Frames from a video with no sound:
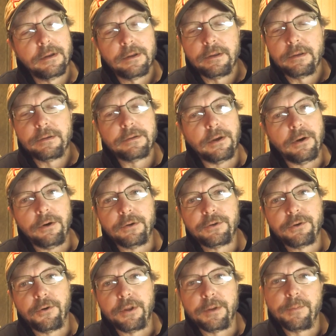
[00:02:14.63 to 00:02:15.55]
So
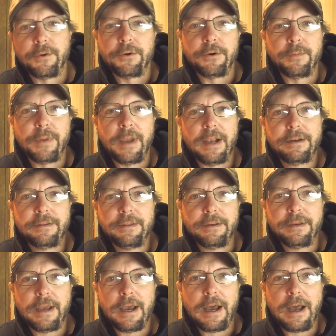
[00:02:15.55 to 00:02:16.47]
trolling motor back to the
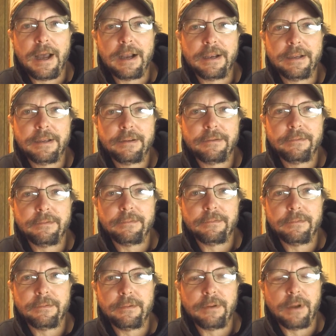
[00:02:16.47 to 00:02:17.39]
dock,
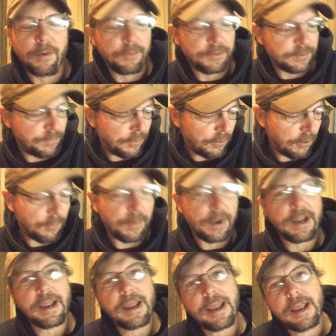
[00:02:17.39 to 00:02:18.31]
almost broke
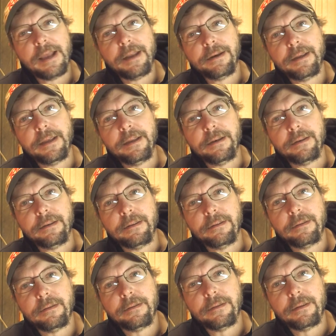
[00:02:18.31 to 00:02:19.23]
my hand
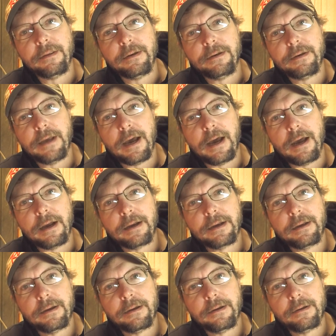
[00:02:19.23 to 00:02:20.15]
getting the
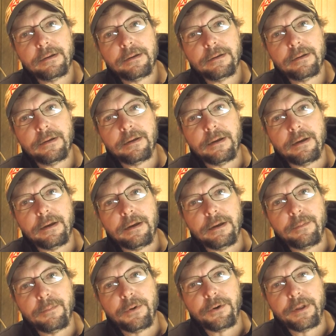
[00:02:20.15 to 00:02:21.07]
dock,
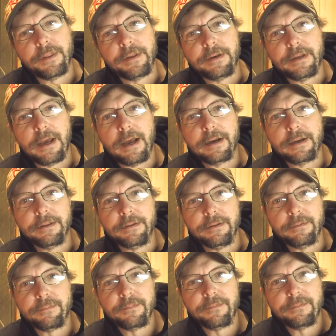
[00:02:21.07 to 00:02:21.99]
boat on the dock in
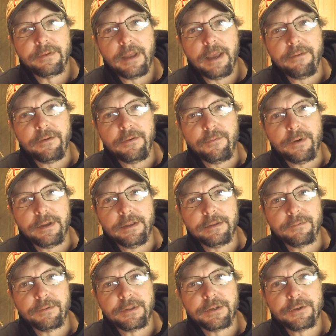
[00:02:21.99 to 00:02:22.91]
the heavy
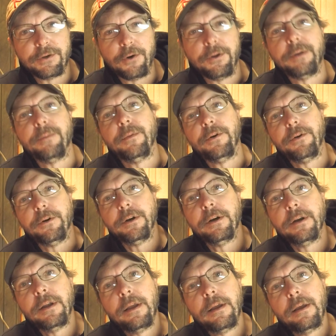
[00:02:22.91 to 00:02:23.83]
winds with the trolling motor.
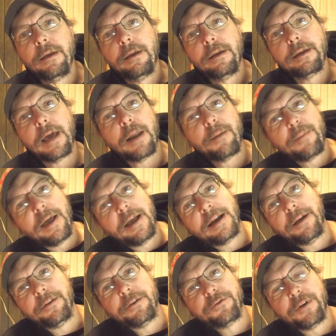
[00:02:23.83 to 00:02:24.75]
Got it back
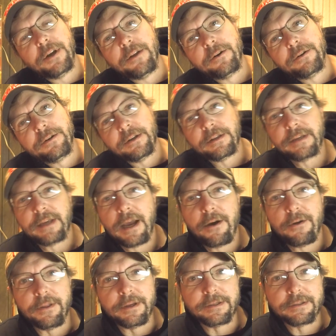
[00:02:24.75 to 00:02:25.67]
on the trailer, took the
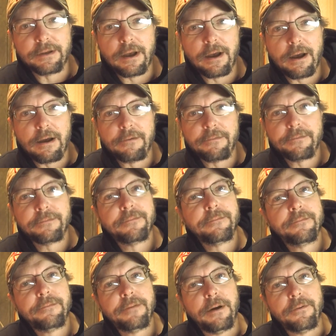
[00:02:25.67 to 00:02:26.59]
cowlings off,
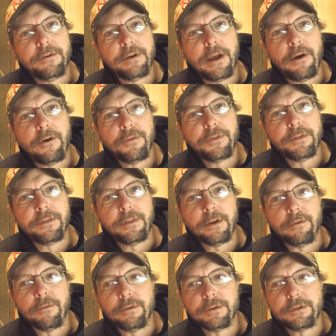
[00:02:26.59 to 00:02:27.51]
found out that
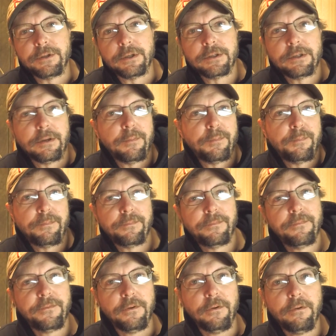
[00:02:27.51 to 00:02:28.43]
there was just a
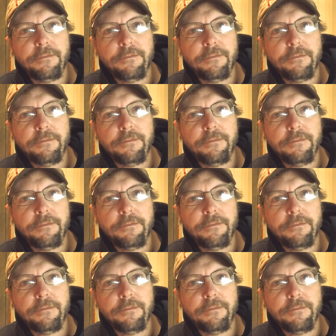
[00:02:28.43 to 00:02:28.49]
fuel